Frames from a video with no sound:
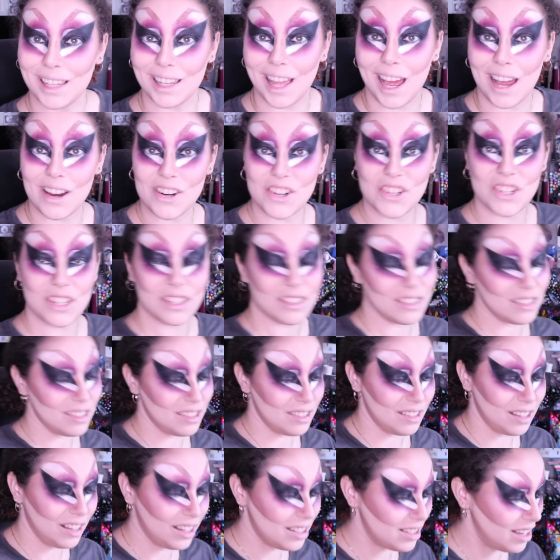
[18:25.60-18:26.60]

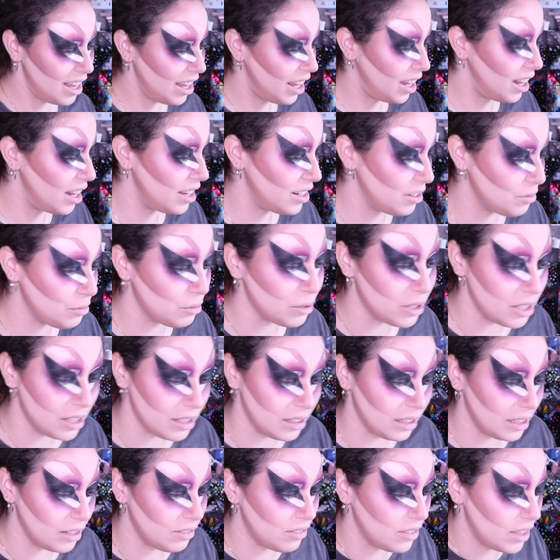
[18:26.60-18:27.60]
lashes because I kind of want to
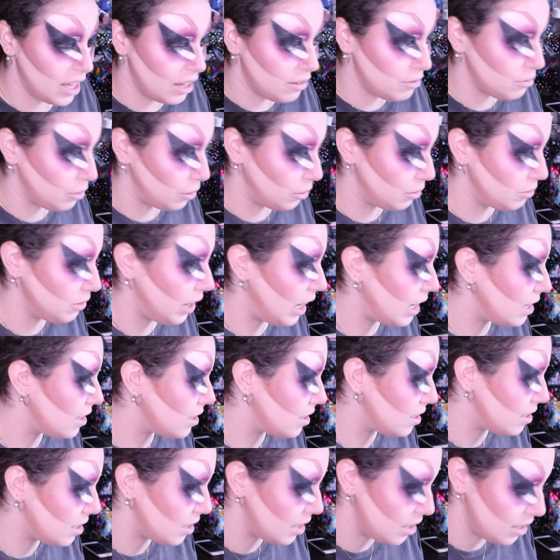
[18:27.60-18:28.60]
live that full
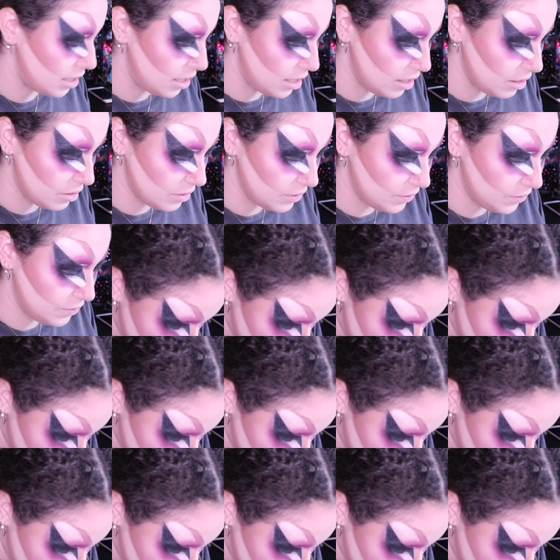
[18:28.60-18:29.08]
fantasy, you know.